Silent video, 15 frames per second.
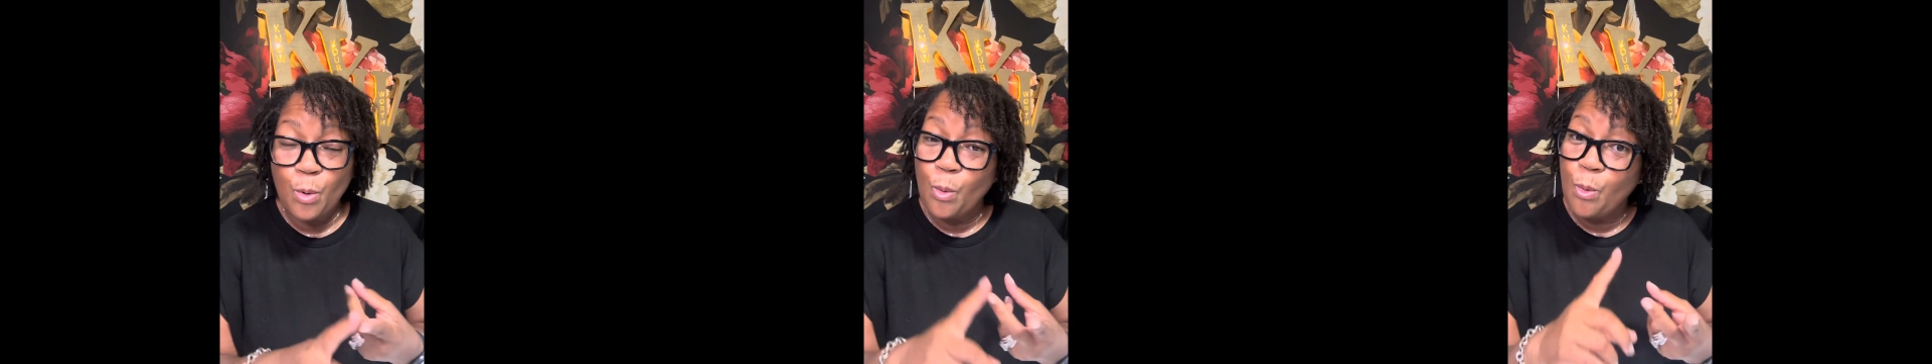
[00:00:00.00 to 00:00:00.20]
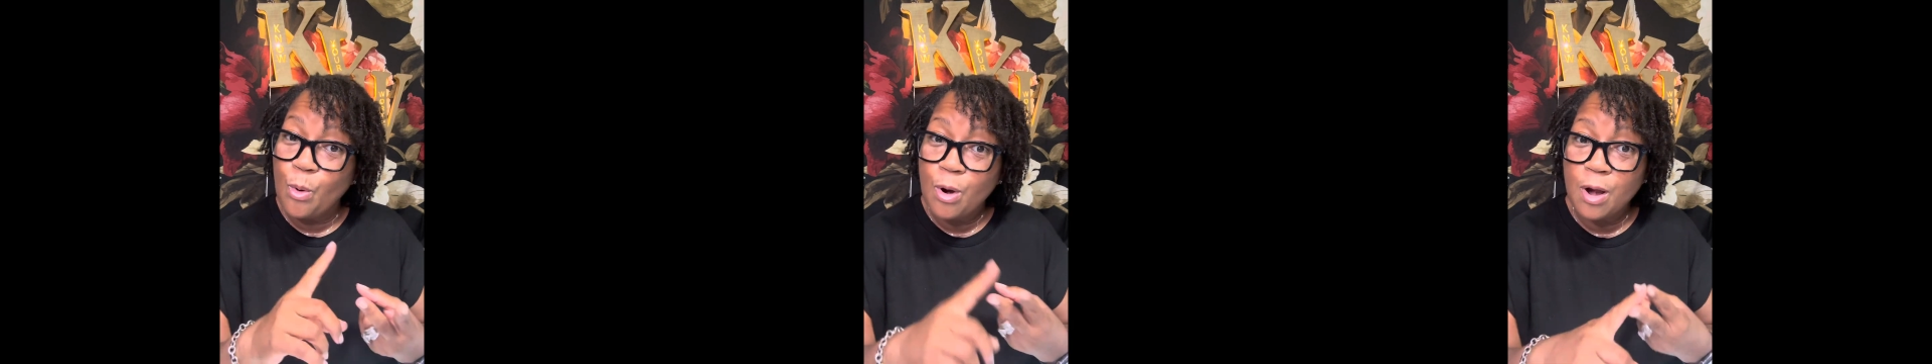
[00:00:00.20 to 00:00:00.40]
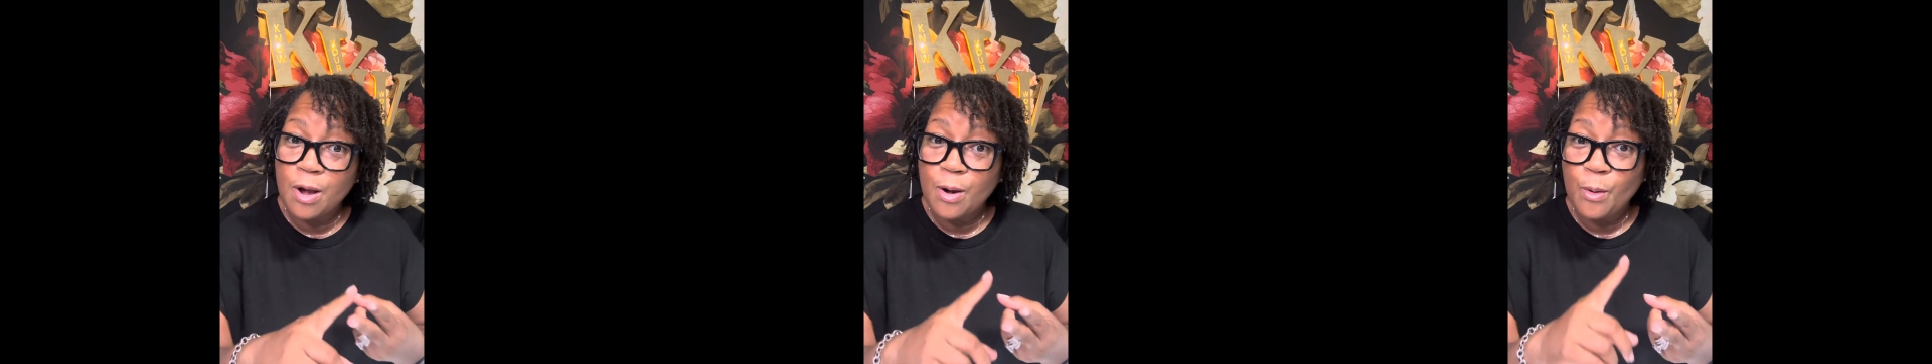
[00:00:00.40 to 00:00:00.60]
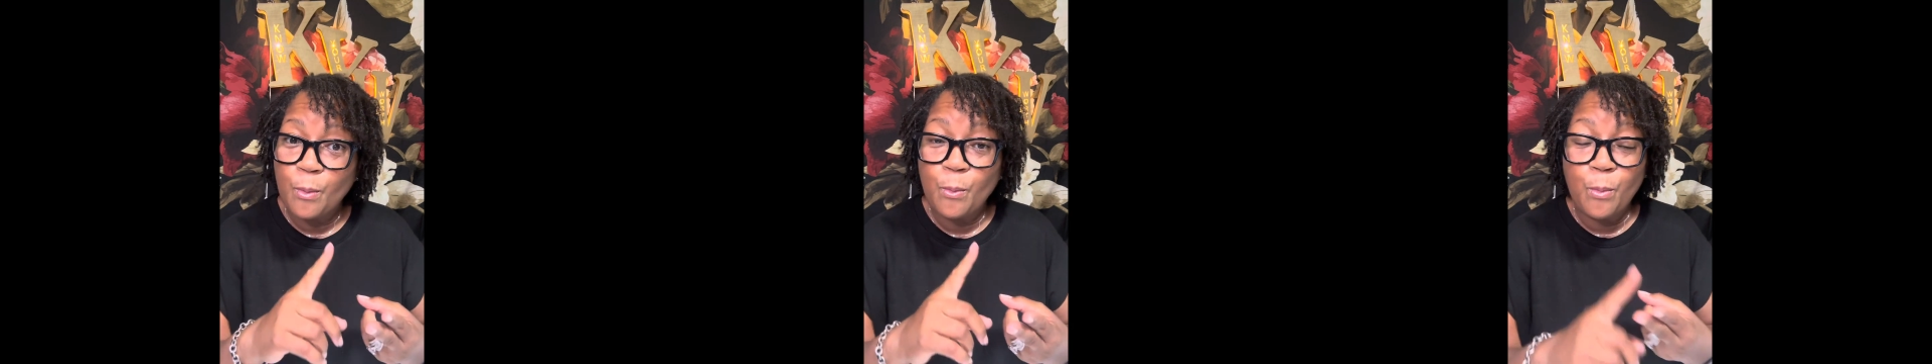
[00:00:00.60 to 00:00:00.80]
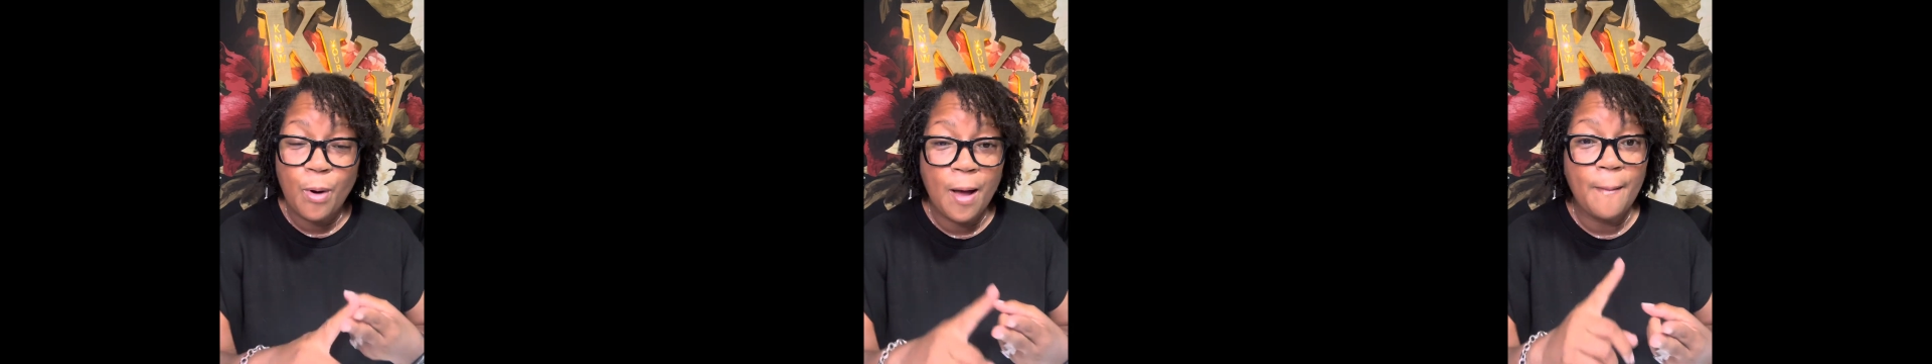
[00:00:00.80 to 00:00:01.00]
or
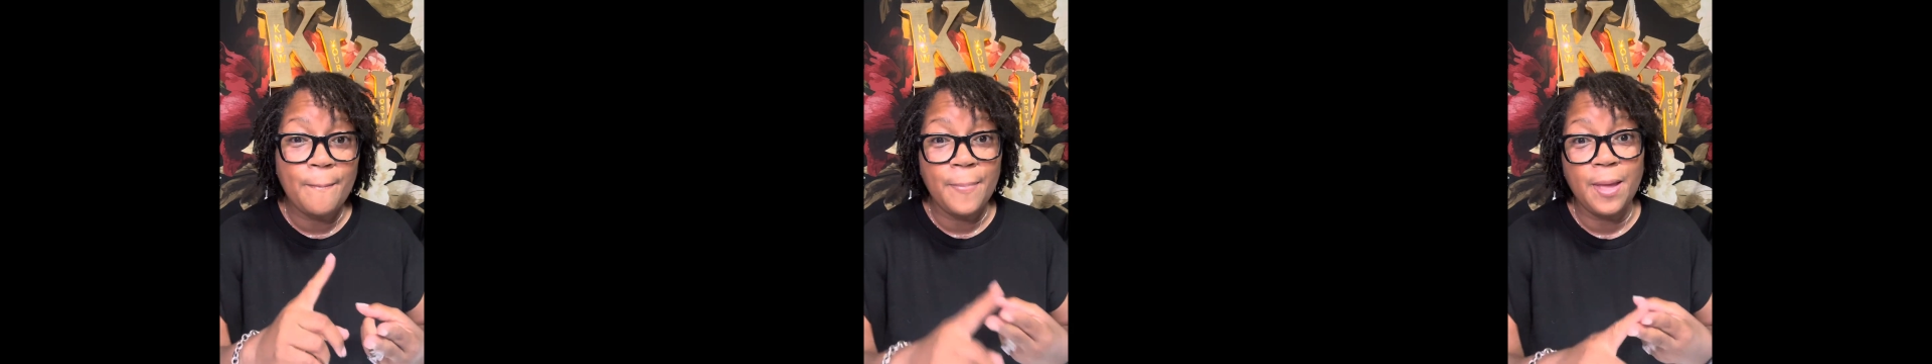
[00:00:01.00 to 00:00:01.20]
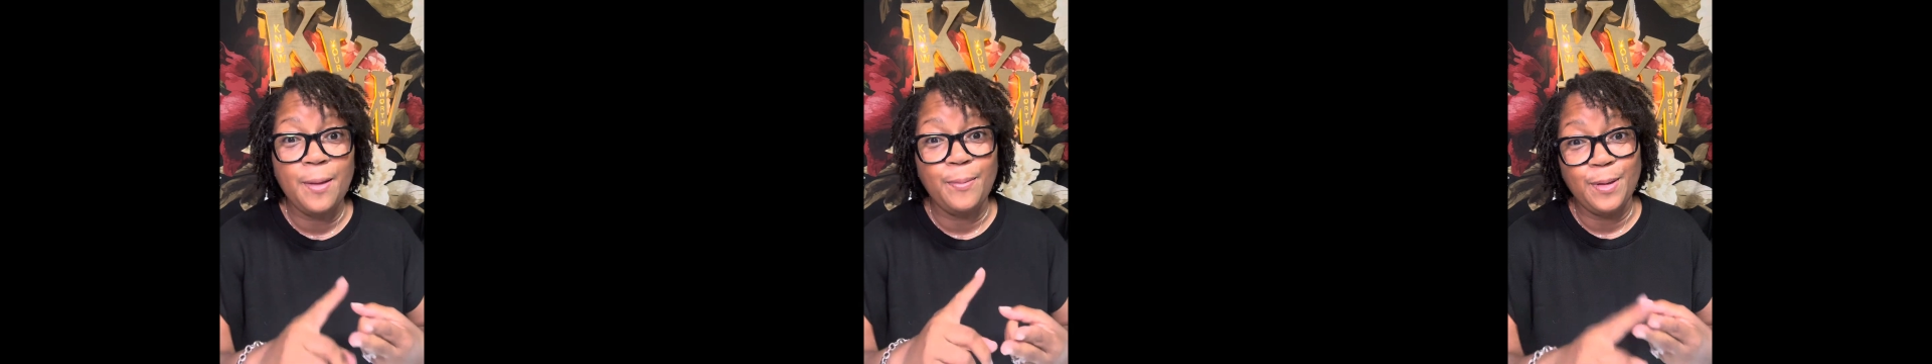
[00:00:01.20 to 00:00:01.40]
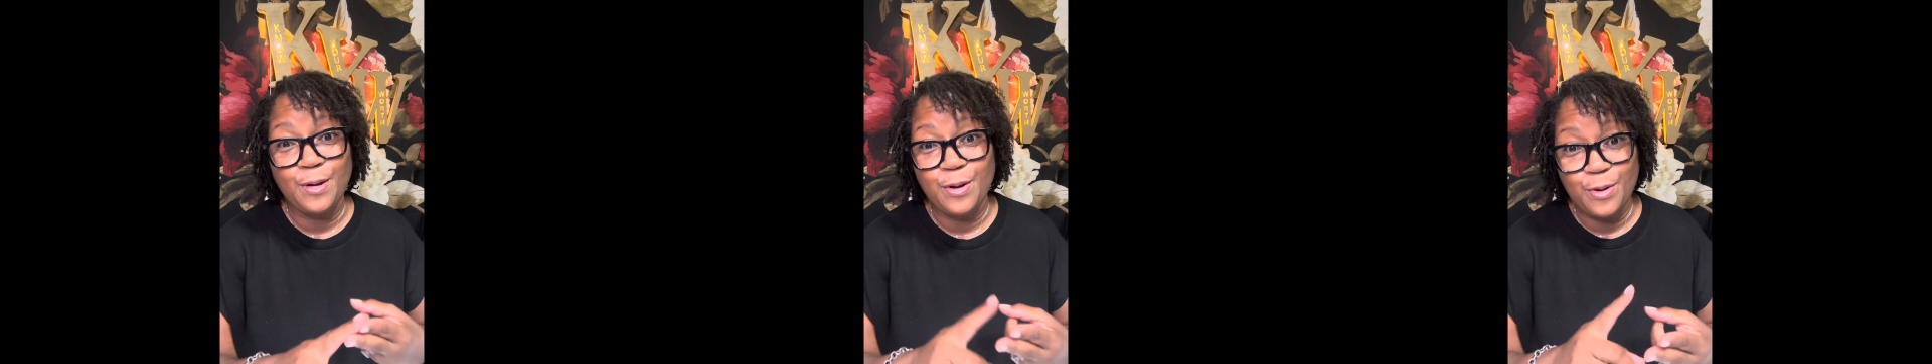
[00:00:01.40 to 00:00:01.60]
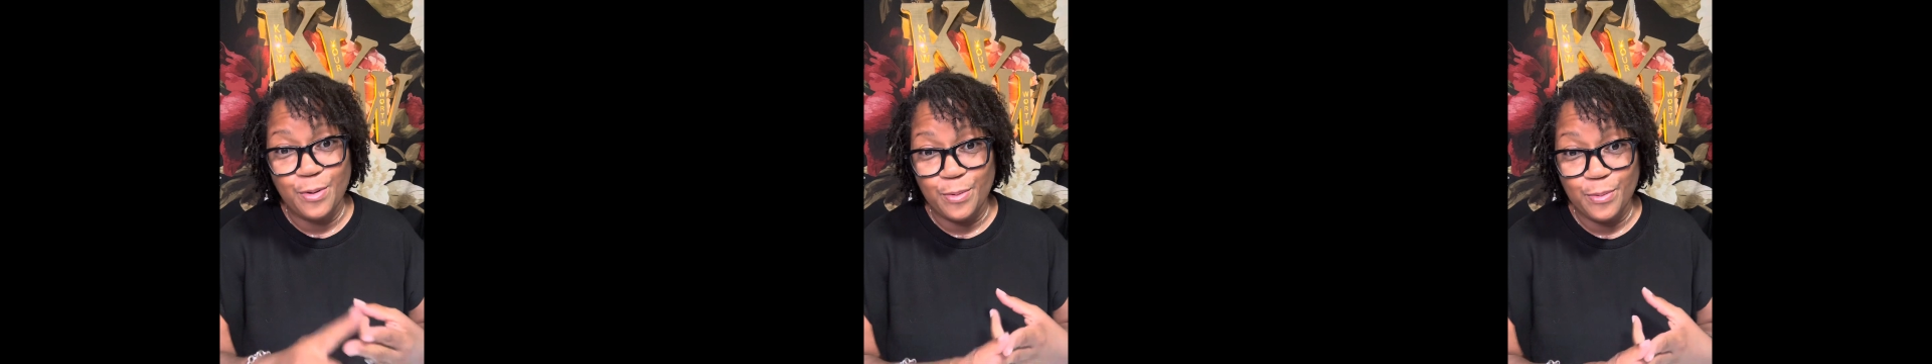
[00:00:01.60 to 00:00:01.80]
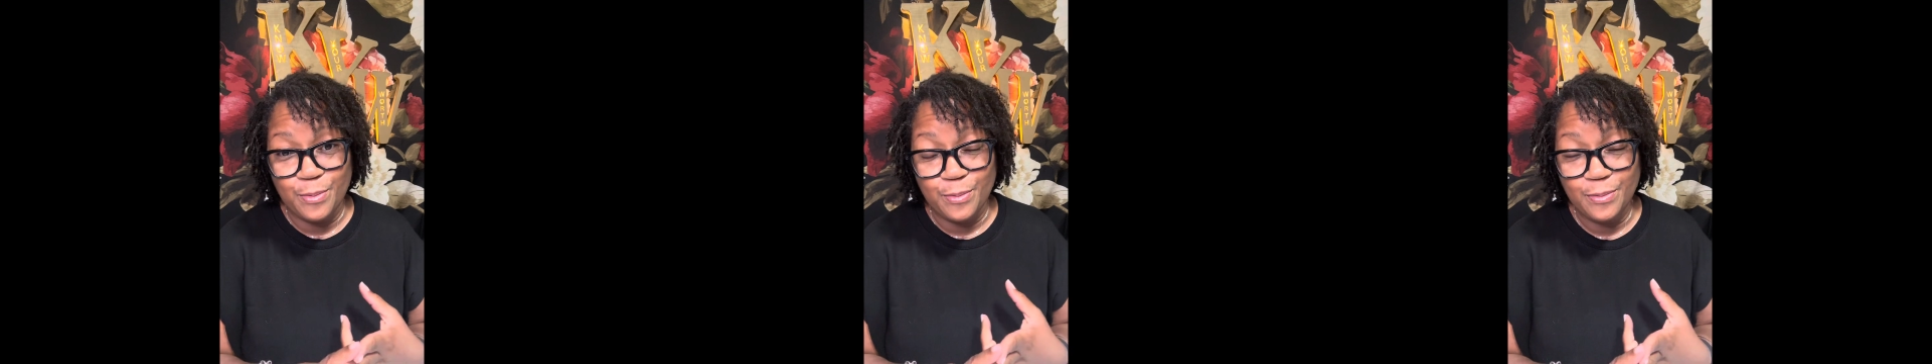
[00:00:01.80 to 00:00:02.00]
what may be new.